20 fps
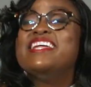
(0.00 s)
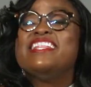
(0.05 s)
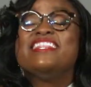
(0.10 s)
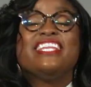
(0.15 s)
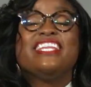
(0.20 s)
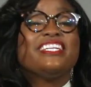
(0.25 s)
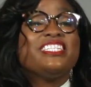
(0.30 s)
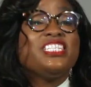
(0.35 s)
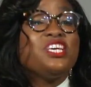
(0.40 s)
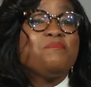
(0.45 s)

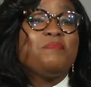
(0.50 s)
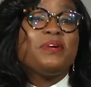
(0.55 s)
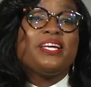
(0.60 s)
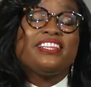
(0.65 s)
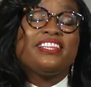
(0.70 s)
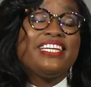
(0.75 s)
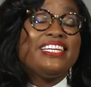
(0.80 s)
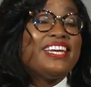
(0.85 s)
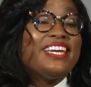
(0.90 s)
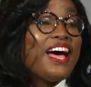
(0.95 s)
They're
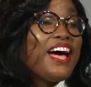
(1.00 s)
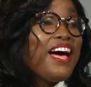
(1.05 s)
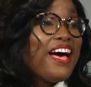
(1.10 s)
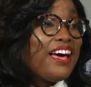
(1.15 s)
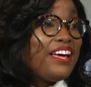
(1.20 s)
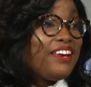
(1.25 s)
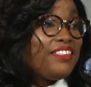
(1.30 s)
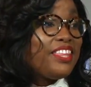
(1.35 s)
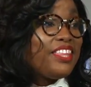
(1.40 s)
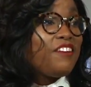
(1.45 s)
typically
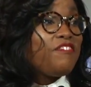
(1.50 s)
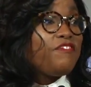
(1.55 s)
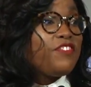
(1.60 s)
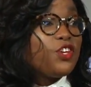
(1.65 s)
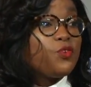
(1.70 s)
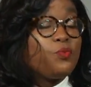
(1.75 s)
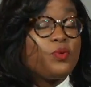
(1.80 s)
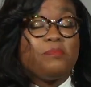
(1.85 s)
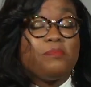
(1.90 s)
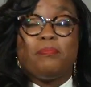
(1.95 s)
not. They're
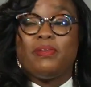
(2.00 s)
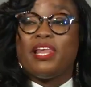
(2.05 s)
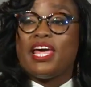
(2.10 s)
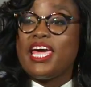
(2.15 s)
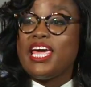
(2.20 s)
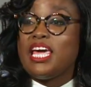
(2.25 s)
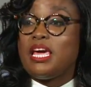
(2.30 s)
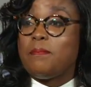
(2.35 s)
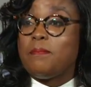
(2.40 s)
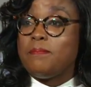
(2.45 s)
filled with
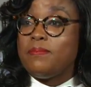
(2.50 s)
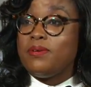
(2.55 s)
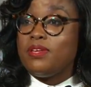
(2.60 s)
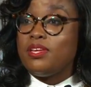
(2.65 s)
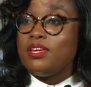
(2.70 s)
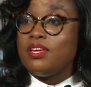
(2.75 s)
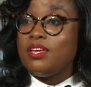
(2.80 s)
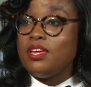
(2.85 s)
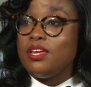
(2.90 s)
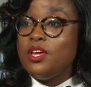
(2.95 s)
blame.
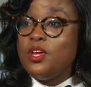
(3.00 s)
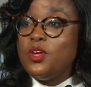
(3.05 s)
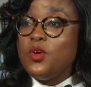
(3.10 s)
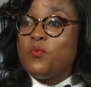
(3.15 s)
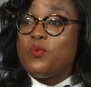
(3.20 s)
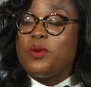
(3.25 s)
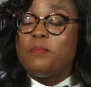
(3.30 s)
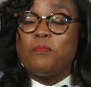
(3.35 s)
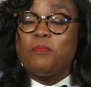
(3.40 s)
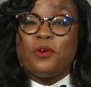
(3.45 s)

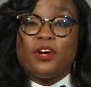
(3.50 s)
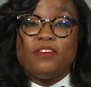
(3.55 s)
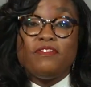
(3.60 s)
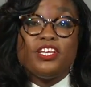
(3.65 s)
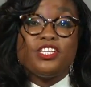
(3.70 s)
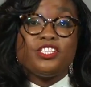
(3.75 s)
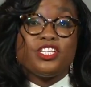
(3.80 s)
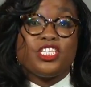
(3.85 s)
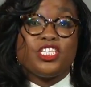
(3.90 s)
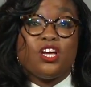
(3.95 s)
When
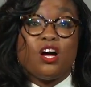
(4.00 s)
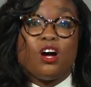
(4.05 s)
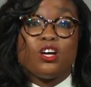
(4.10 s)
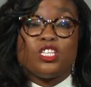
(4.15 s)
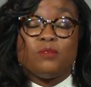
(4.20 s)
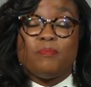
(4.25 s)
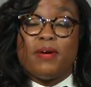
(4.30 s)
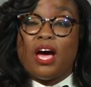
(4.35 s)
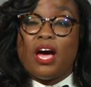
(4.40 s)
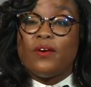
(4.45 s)
privilege is talked
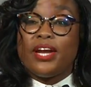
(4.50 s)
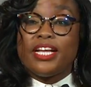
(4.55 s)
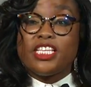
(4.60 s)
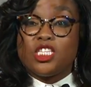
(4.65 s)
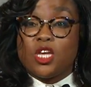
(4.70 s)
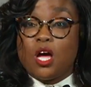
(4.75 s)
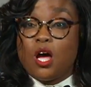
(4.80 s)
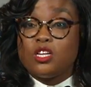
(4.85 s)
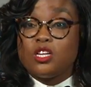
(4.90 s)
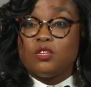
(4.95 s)
about, it's
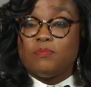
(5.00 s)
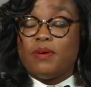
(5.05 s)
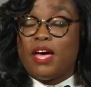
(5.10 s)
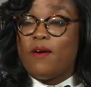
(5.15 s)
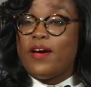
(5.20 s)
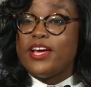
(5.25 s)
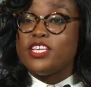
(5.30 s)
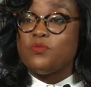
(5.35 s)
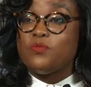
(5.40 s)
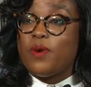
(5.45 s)
talked
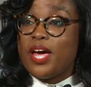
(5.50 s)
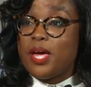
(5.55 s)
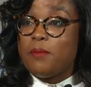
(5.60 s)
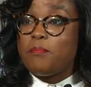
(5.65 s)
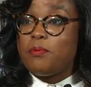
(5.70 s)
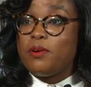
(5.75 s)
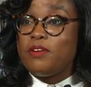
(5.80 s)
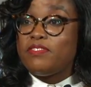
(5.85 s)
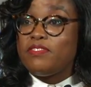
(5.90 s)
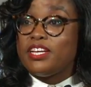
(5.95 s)
about as white
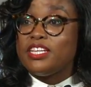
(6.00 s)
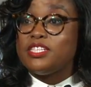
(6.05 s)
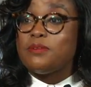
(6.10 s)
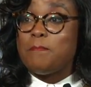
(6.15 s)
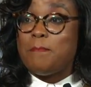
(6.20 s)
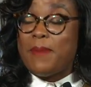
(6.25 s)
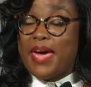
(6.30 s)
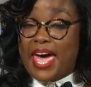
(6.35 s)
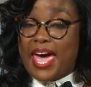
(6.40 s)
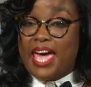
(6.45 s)
privilege,
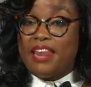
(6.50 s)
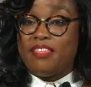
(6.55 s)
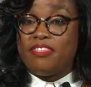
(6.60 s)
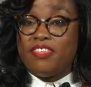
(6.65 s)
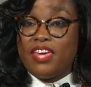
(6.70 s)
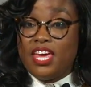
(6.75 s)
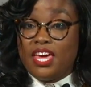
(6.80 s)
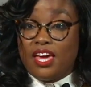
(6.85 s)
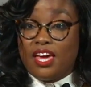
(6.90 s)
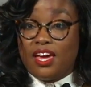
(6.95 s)
bad
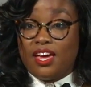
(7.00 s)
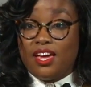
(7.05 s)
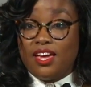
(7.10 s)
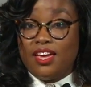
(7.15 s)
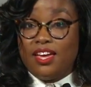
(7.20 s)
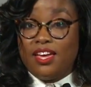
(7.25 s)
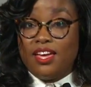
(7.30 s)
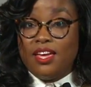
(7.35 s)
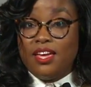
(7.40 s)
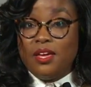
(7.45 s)
thing.
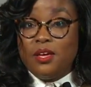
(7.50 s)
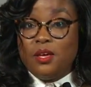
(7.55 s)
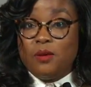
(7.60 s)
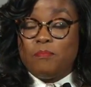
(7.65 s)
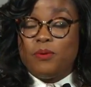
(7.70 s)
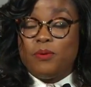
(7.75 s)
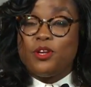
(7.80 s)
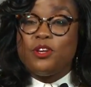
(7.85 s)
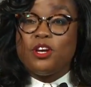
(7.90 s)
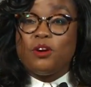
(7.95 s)

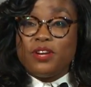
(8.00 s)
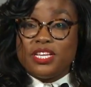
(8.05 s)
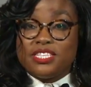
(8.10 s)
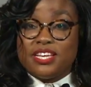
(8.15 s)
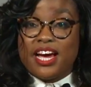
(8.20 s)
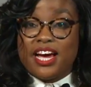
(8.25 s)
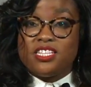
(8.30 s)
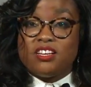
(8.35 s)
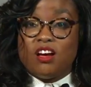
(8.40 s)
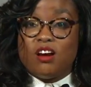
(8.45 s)
But notice
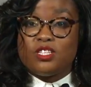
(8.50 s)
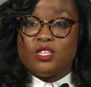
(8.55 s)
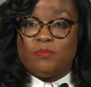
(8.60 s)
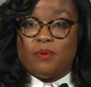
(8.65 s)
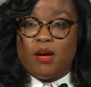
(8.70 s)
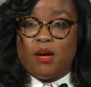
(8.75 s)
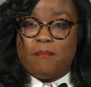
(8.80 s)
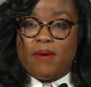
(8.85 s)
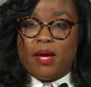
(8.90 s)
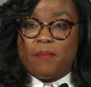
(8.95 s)
I talked
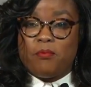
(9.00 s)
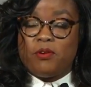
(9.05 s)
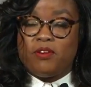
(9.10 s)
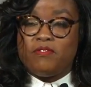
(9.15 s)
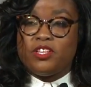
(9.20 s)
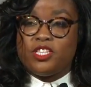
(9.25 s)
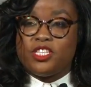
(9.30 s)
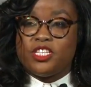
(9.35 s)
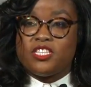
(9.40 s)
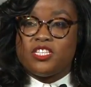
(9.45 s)
about my
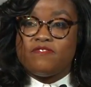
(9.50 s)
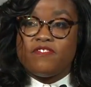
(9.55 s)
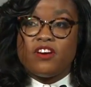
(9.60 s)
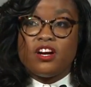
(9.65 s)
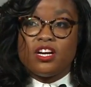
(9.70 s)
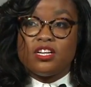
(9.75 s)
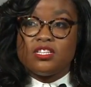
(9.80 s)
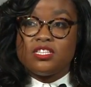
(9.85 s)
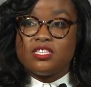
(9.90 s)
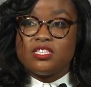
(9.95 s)
privileges
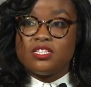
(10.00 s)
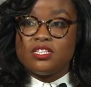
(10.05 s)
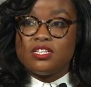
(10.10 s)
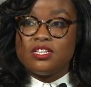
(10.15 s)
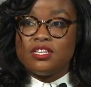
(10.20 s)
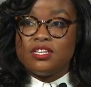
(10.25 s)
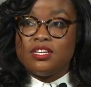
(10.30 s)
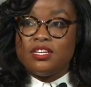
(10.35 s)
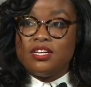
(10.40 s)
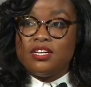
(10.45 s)
first.
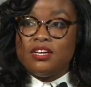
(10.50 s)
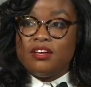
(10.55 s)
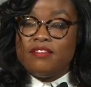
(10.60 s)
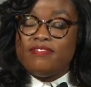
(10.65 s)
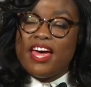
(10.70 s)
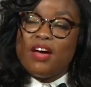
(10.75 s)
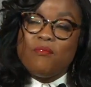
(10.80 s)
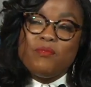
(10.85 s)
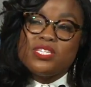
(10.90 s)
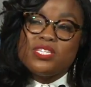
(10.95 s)

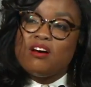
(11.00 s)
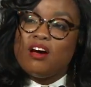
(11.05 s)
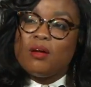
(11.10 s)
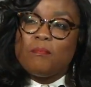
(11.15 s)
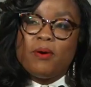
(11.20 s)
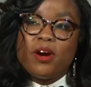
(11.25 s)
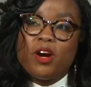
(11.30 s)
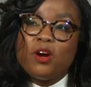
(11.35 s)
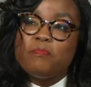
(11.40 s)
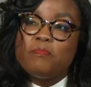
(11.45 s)
That was on
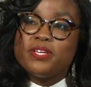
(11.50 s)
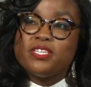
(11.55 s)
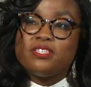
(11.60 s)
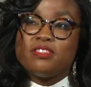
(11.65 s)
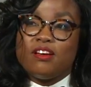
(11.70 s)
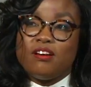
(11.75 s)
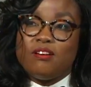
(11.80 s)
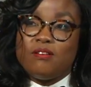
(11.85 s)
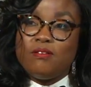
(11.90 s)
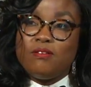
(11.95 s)
purpose,
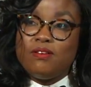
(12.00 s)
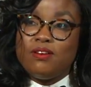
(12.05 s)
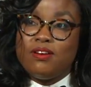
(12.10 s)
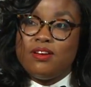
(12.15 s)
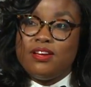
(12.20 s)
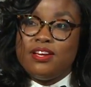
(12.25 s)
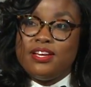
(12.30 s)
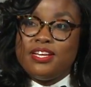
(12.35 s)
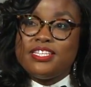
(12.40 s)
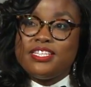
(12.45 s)
though,
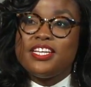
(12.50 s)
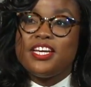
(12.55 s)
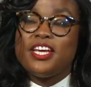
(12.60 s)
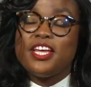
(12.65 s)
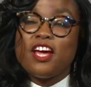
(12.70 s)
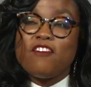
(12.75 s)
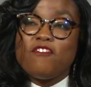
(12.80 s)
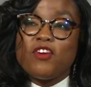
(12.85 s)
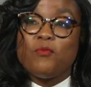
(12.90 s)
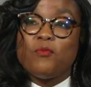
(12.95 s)
to get
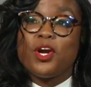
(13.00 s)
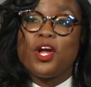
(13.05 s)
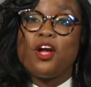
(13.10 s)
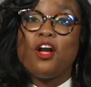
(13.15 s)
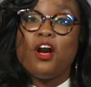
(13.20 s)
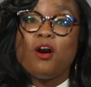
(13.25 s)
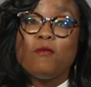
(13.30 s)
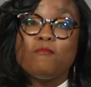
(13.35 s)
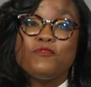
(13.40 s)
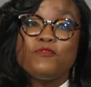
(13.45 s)
everyone
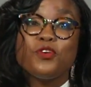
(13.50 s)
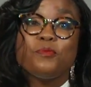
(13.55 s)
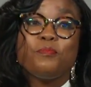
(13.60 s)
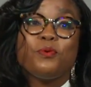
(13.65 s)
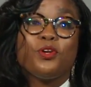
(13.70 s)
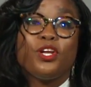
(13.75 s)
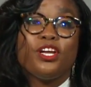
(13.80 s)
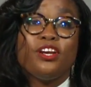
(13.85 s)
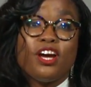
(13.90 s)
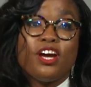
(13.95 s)

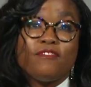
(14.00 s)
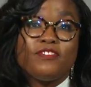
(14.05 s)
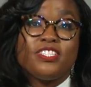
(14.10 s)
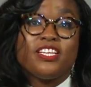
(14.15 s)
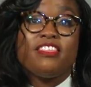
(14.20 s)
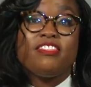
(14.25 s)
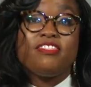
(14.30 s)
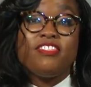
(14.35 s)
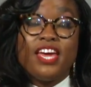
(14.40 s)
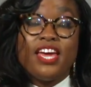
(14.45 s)
comfortable enough to
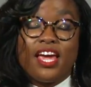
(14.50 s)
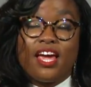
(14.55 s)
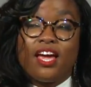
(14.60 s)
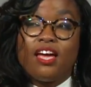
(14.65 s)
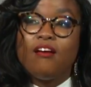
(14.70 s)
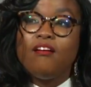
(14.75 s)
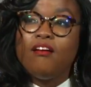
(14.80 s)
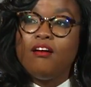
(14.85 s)
think,